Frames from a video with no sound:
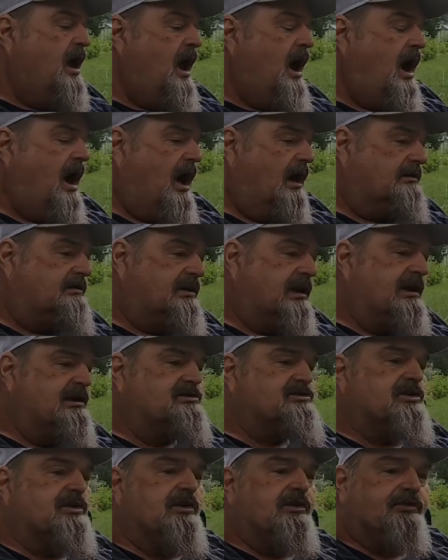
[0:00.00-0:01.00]
uh,
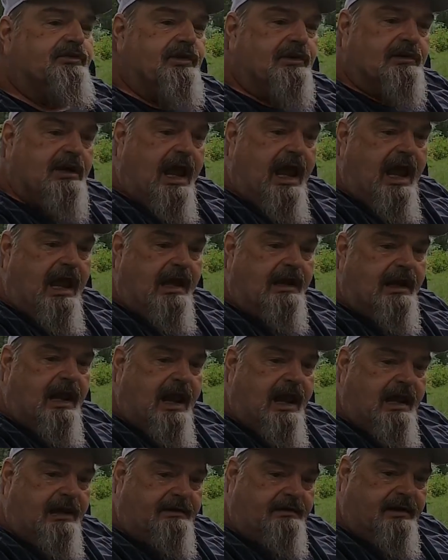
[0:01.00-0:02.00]
teachers and, and,
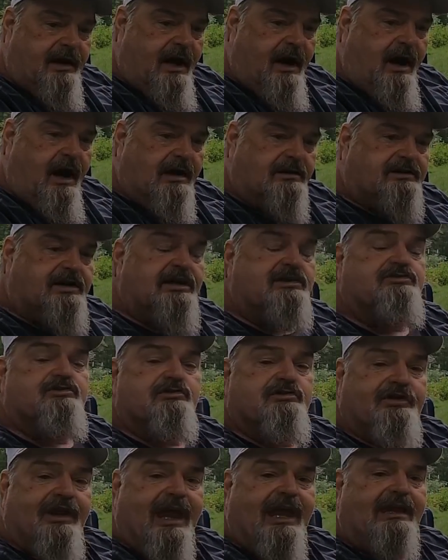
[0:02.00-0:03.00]
and uh,
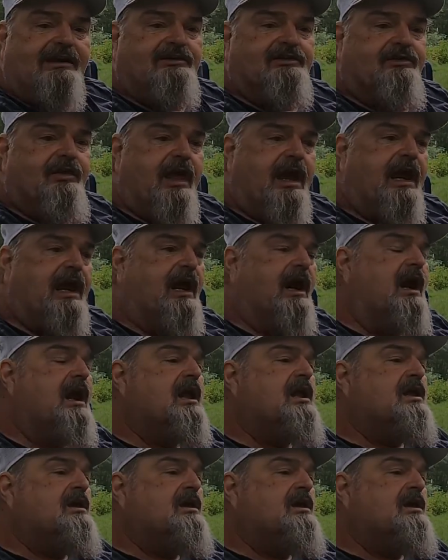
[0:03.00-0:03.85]
teachers' aides there.